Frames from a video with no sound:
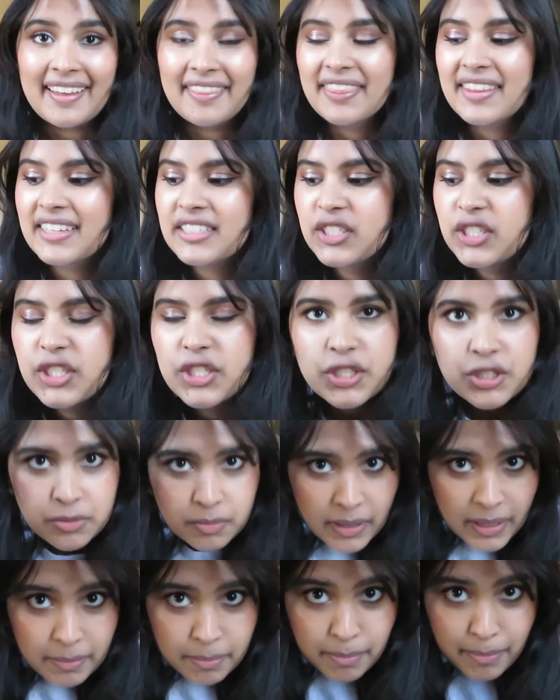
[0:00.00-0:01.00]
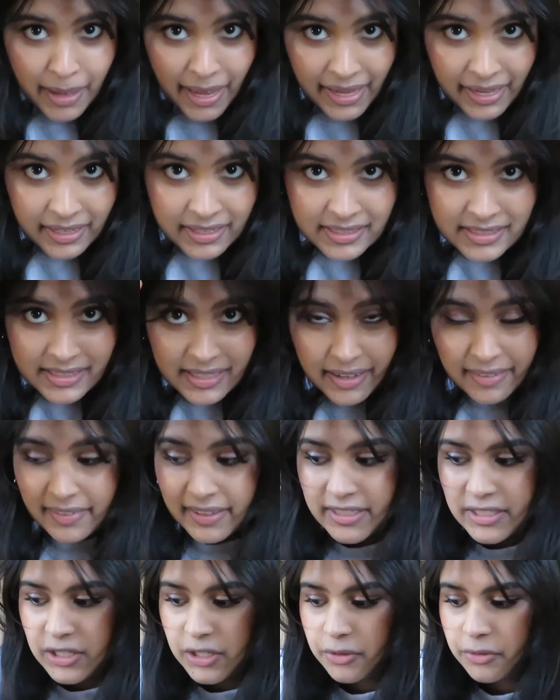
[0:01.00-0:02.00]
and then to do my bangs, I
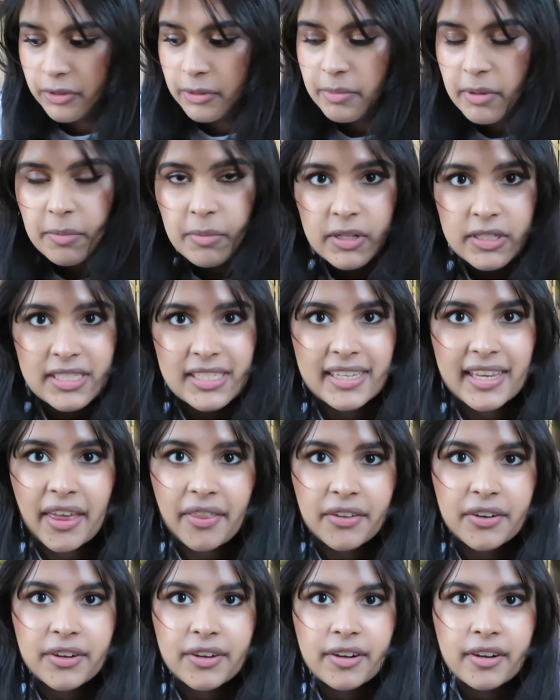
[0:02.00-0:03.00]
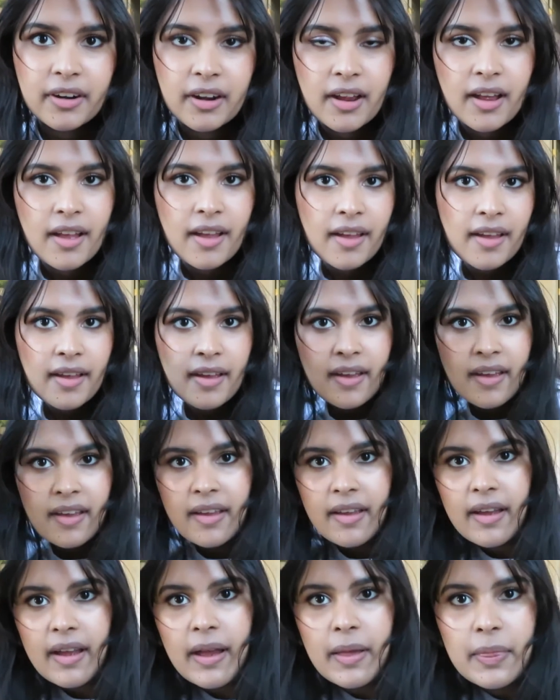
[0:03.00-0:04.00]
like to group them all together
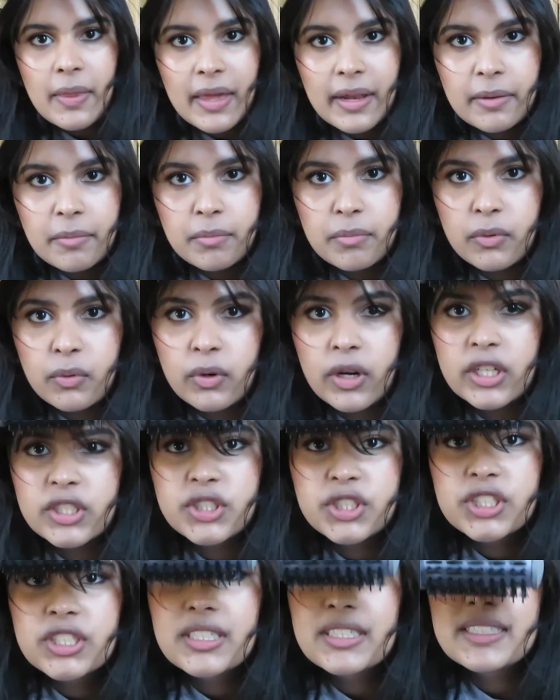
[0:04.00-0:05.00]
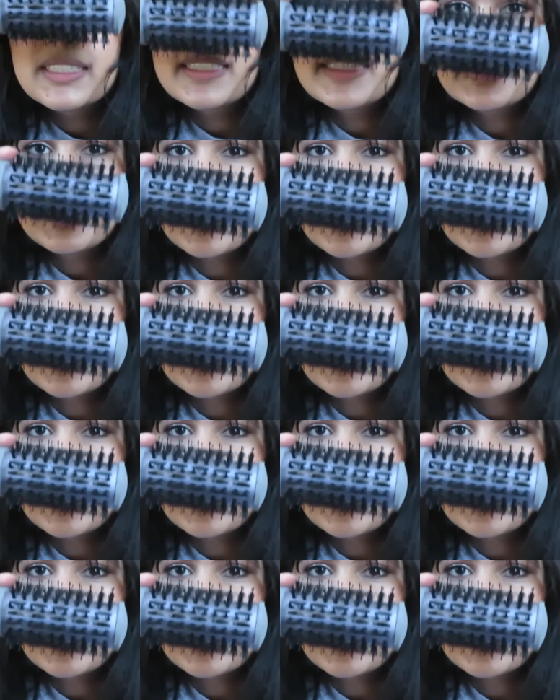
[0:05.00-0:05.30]
and then brush it